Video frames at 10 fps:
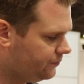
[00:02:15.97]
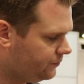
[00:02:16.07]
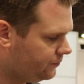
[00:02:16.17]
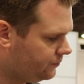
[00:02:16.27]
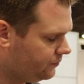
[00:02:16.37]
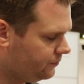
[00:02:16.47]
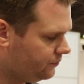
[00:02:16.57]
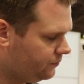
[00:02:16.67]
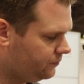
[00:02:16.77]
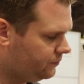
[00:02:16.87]

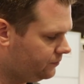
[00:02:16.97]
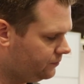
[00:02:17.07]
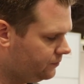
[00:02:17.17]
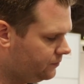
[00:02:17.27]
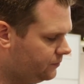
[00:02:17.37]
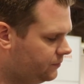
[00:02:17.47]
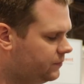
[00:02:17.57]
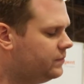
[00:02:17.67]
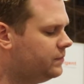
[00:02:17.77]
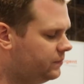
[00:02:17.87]

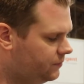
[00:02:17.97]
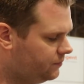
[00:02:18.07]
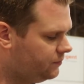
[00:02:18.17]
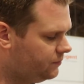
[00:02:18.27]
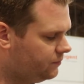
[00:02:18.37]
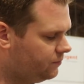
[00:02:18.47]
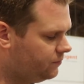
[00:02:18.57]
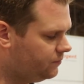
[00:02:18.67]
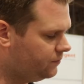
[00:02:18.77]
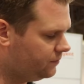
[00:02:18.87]
(silent)